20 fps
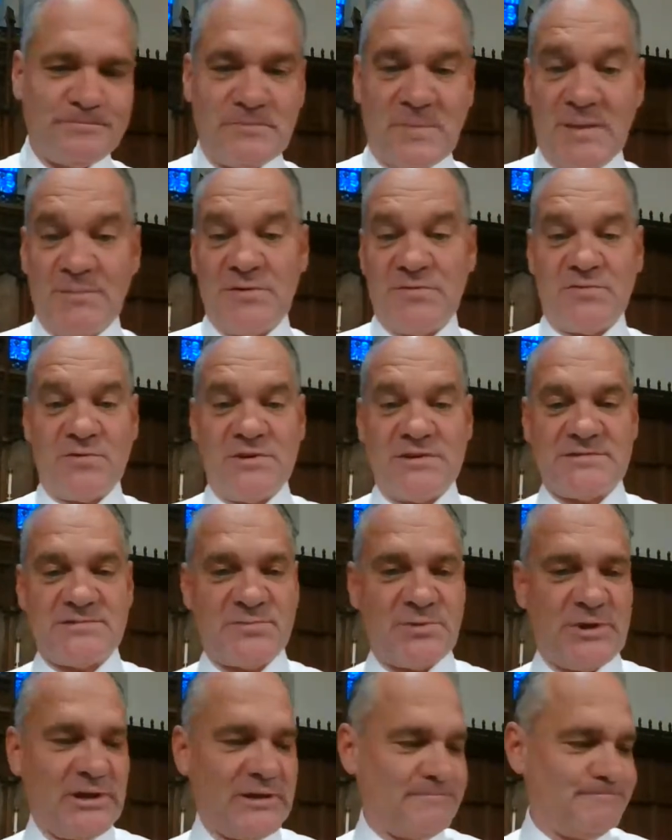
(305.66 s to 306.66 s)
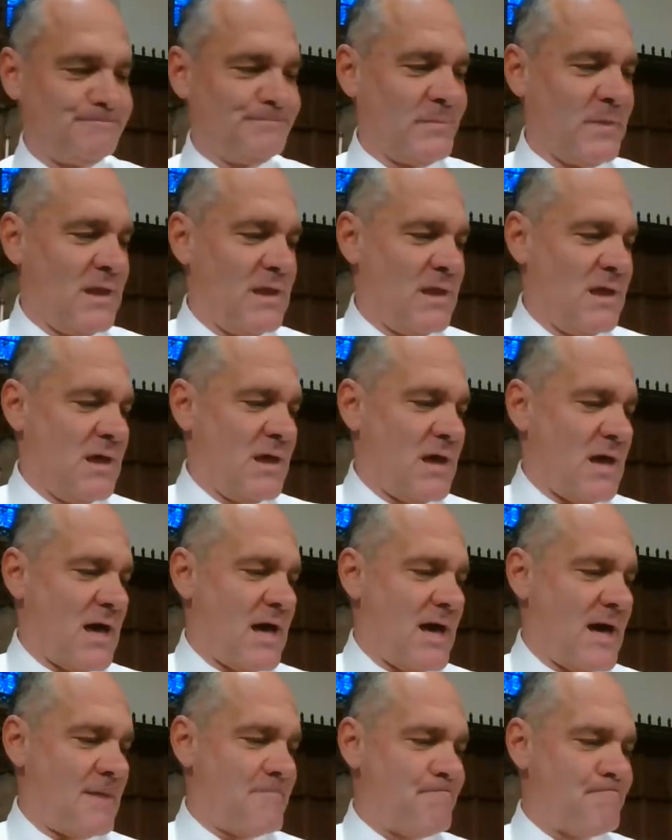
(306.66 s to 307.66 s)
maybe for this week.
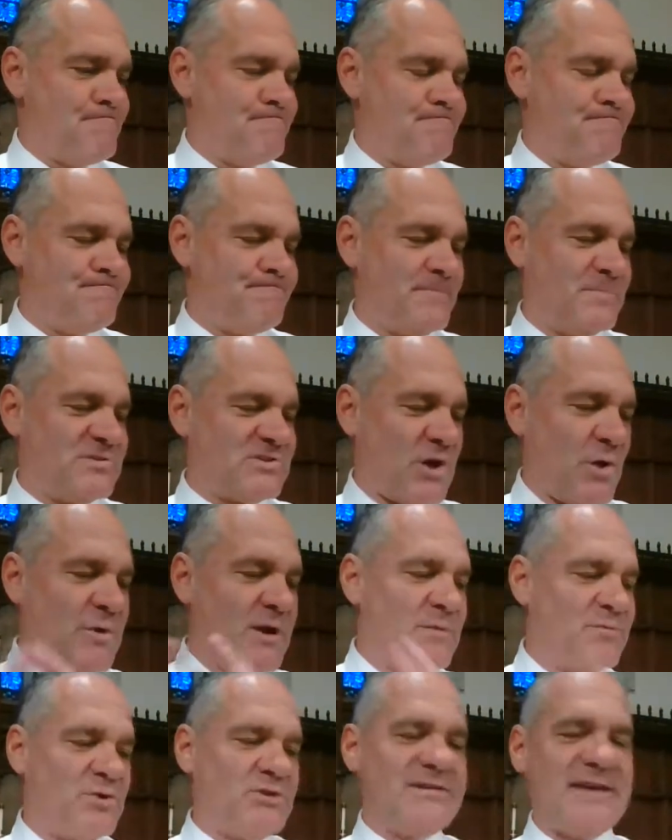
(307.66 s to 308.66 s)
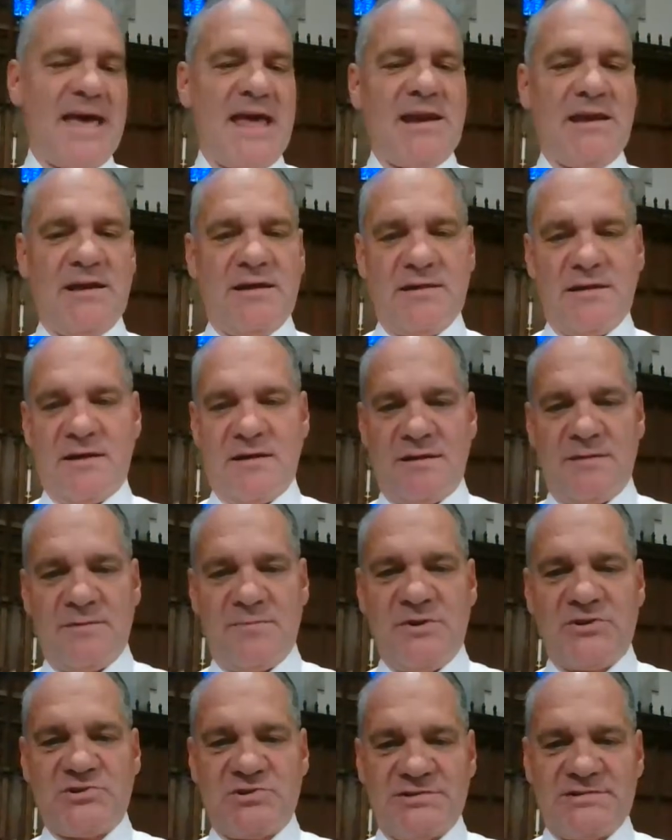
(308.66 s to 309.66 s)
So in Britannia, the
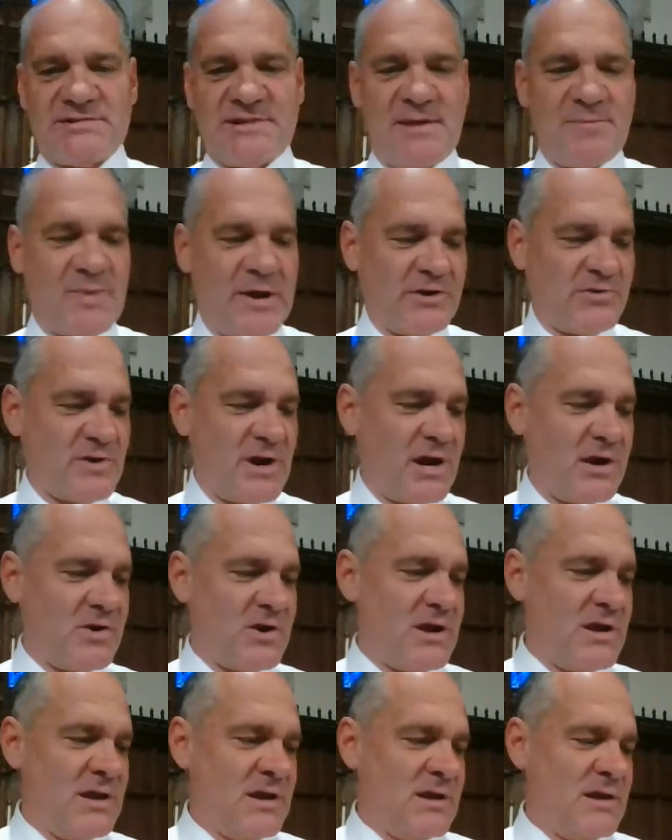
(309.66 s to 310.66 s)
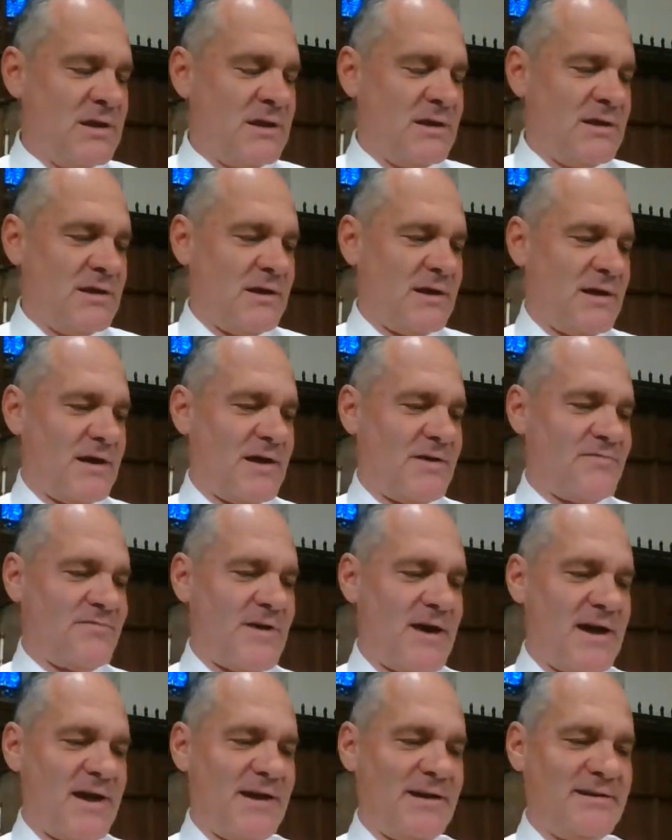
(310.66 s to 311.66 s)
mission sent by Gregory
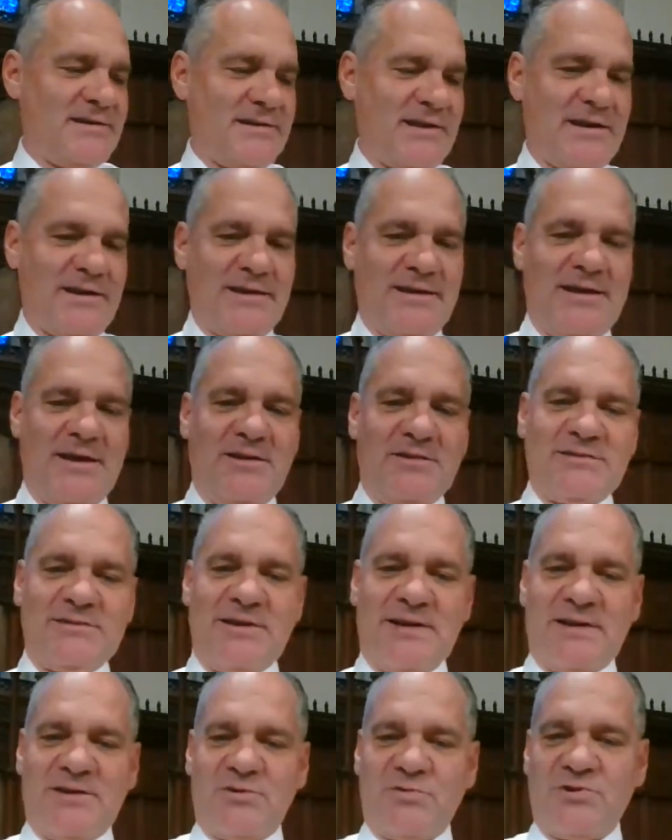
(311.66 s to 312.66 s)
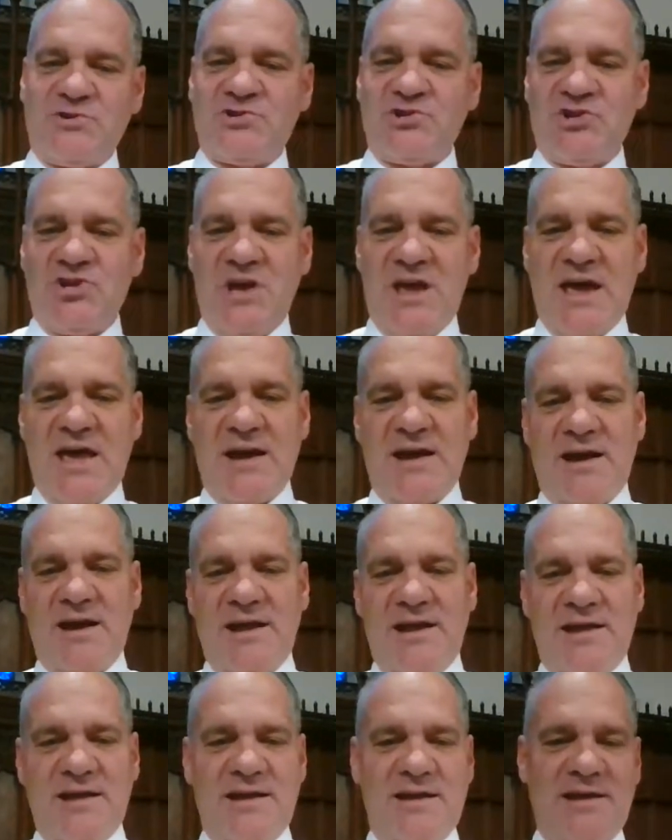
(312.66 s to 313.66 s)
find Celtic
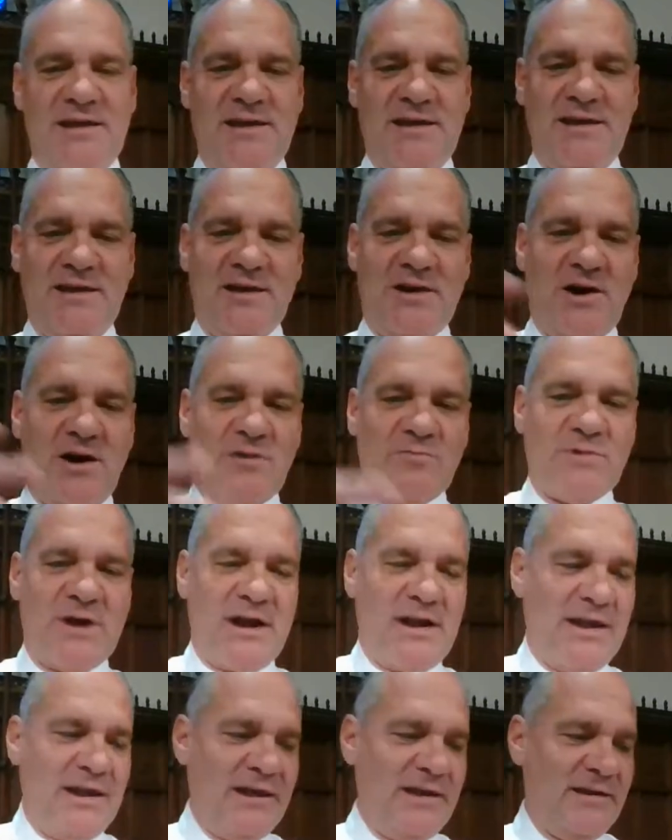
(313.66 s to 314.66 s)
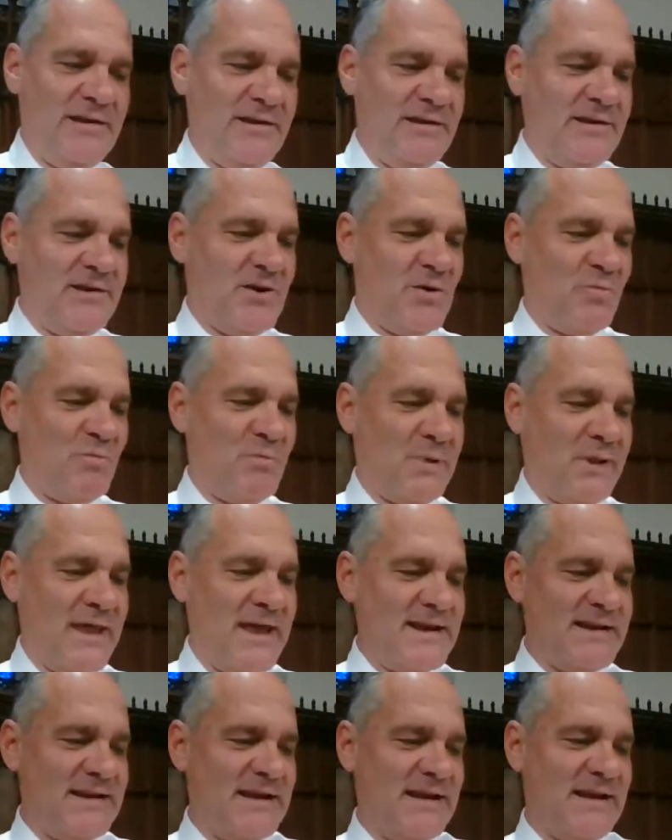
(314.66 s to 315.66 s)
Christianity already,
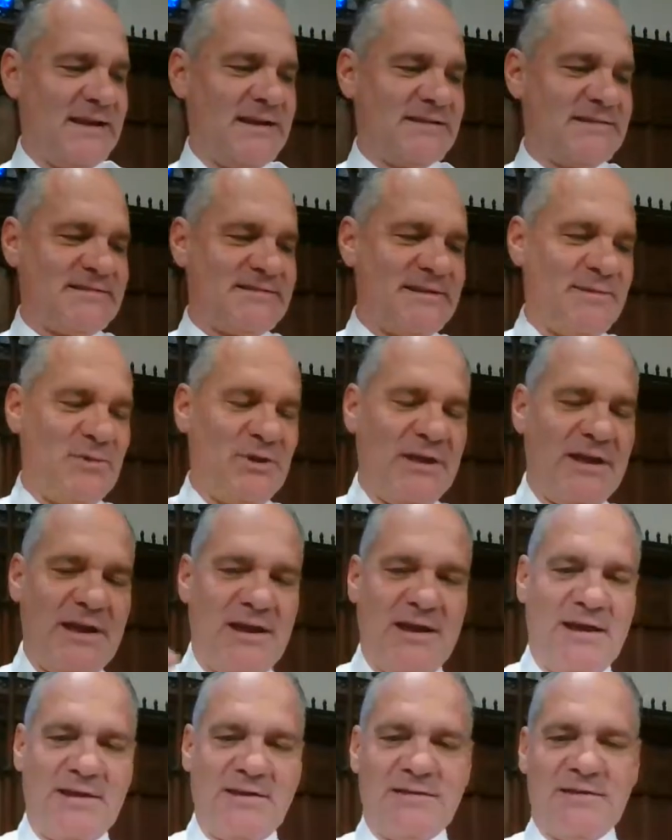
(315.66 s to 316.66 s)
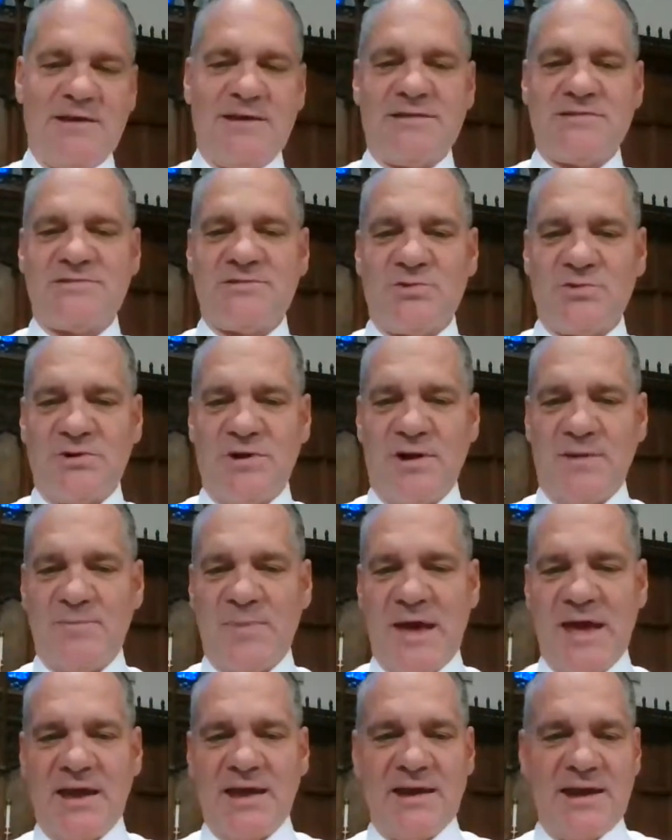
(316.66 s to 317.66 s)
blending and assimilating so-called
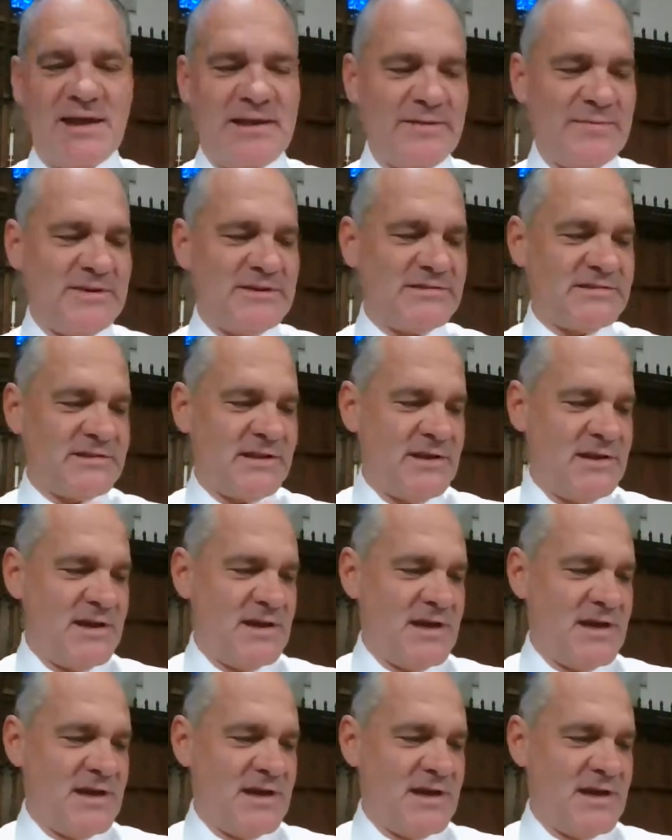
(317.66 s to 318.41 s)
pagan elements